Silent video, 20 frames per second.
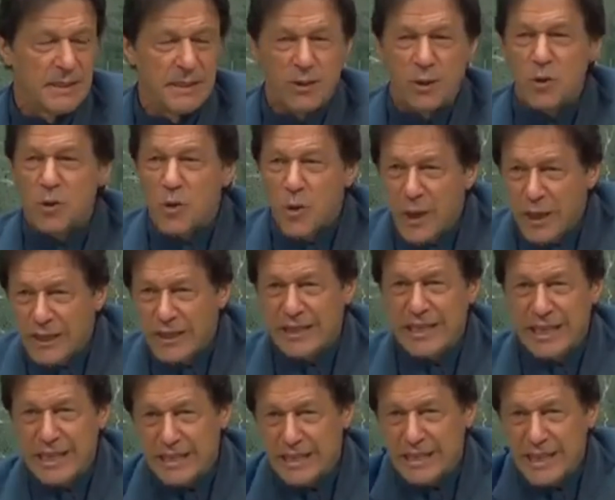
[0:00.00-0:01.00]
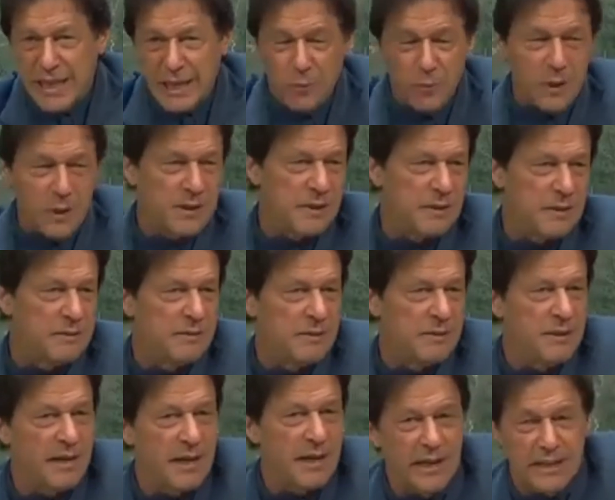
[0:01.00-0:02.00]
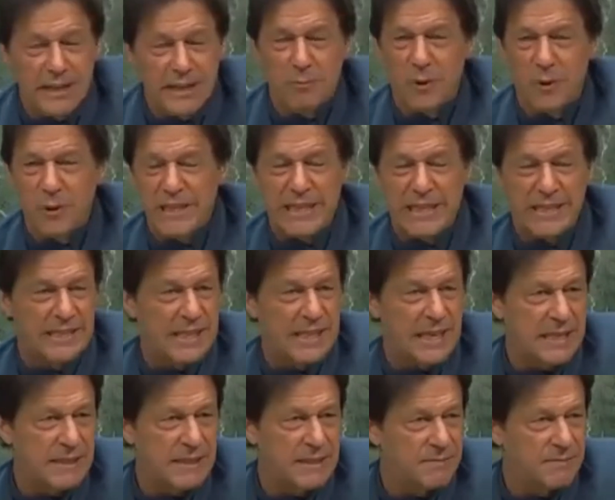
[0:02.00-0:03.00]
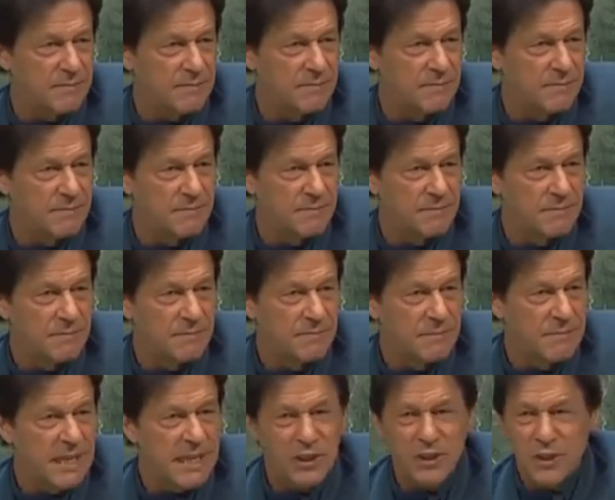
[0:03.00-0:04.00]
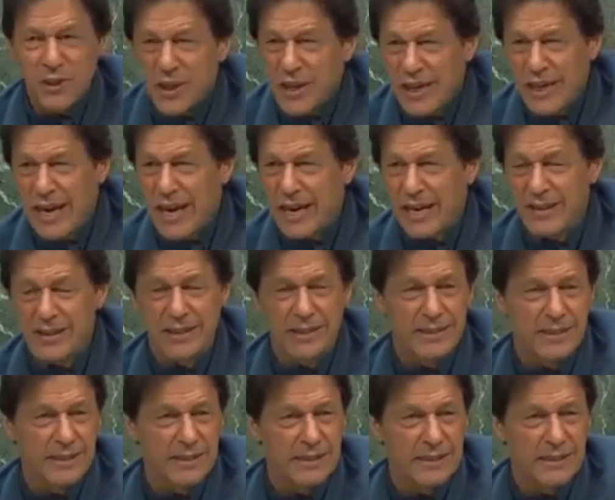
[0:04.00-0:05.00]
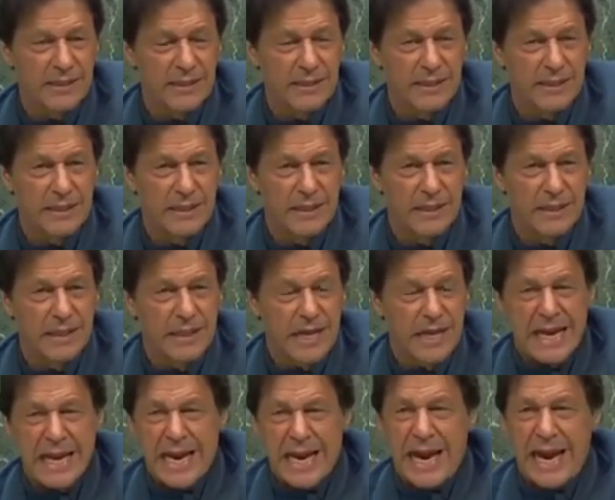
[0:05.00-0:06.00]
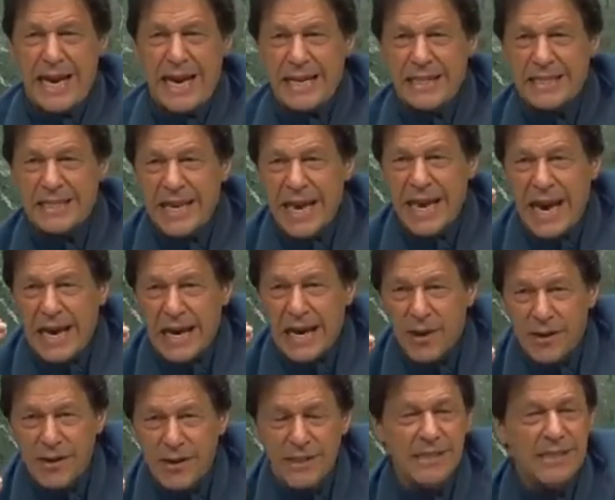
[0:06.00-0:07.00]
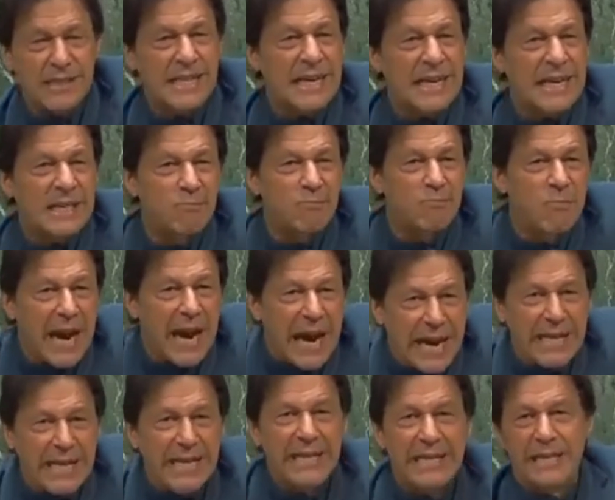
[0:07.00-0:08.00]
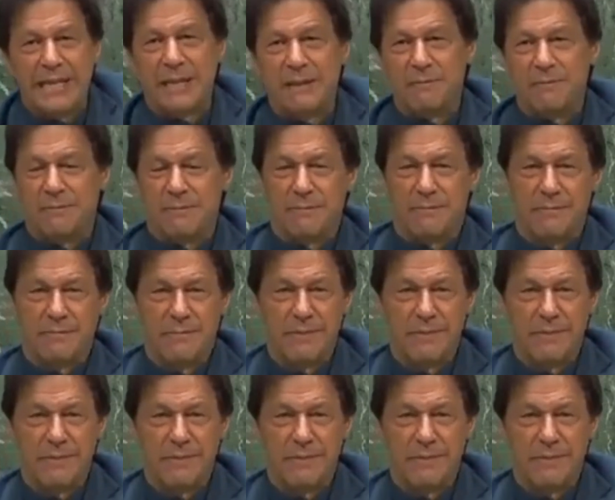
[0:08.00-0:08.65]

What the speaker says: Cruel things like what Narendra Modi has done. It's sheer arrogance. And it's arrogance that has blinded him